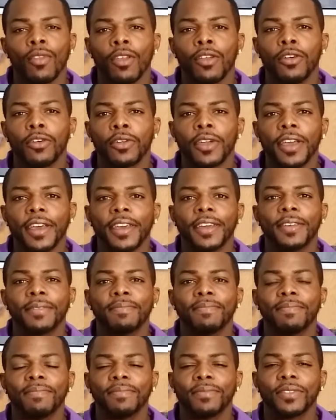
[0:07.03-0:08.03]
Okay,
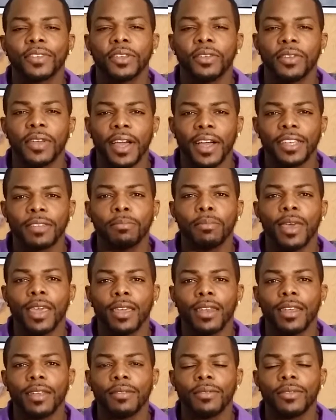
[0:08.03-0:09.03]
so you guys
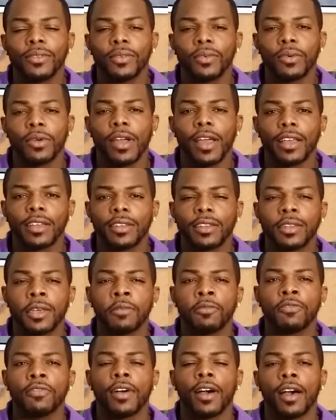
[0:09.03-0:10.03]
made it. We're at
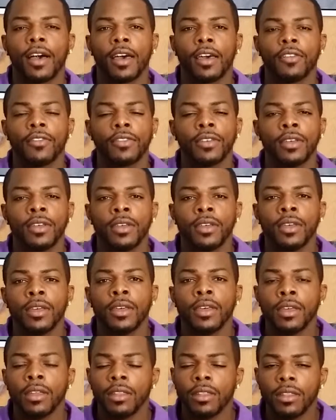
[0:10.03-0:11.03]
step 5.
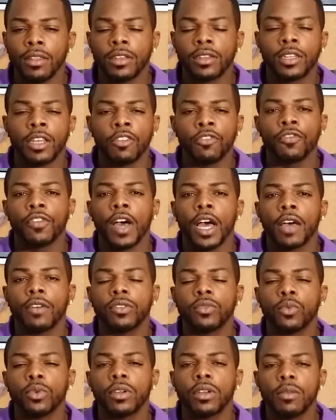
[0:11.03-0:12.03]
Step 5
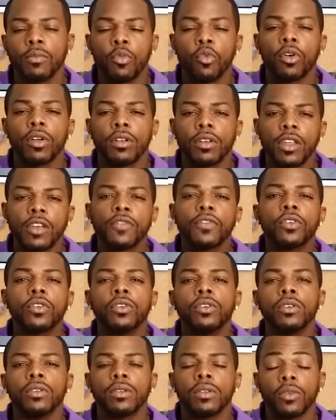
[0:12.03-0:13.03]
is one of the more
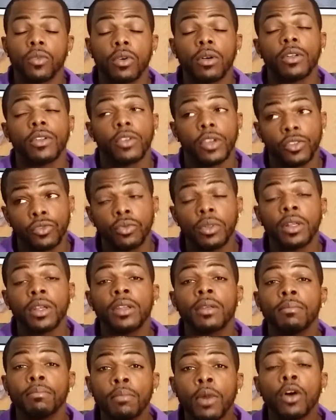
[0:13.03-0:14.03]
difficult, well, it's really
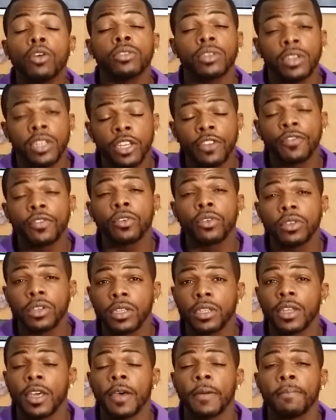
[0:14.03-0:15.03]
the most difficult
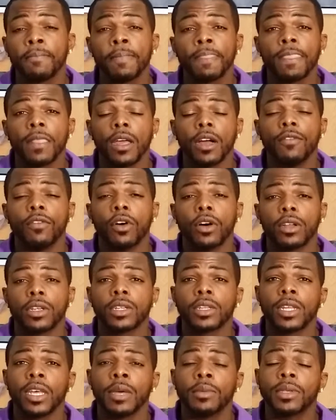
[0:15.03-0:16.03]
step of all the
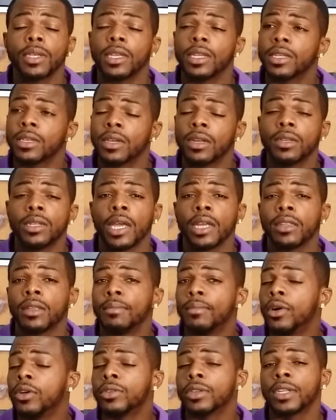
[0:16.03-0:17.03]
steps, and it's going to take the
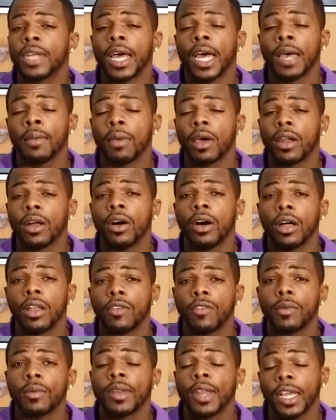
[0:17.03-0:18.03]
most time out of all
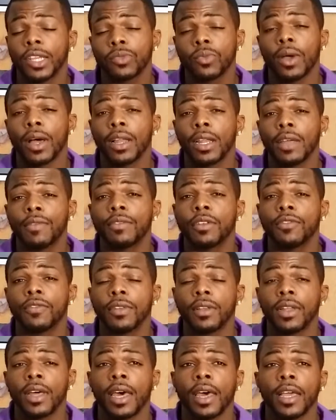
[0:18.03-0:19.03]
of them, and that's why I left it for
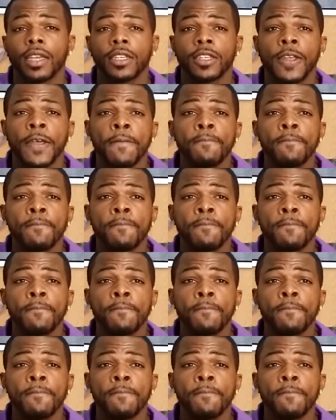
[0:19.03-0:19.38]
last.